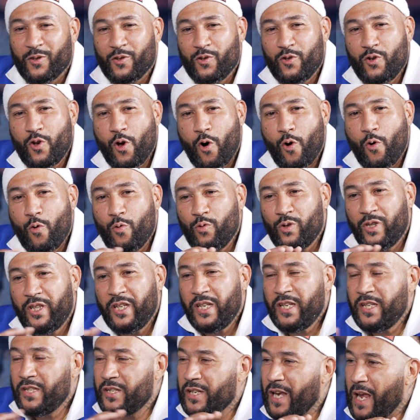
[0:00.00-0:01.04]
No
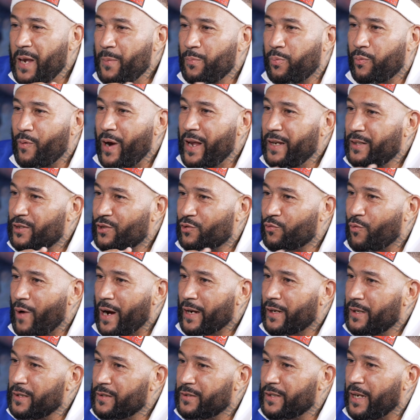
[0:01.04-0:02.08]
DJ breaks
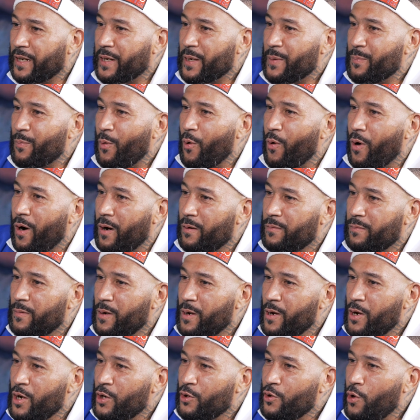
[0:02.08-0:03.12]
records anymore.
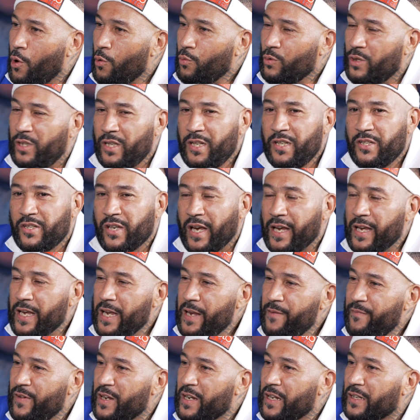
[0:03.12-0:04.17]
No DJ
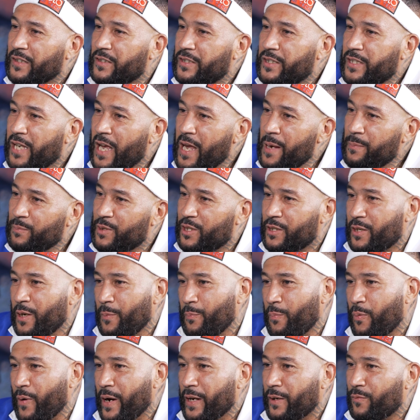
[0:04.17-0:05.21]
even attempts to
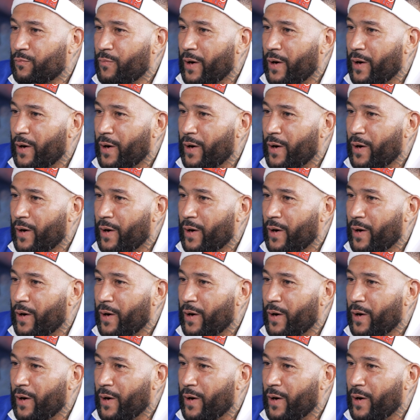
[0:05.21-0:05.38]
break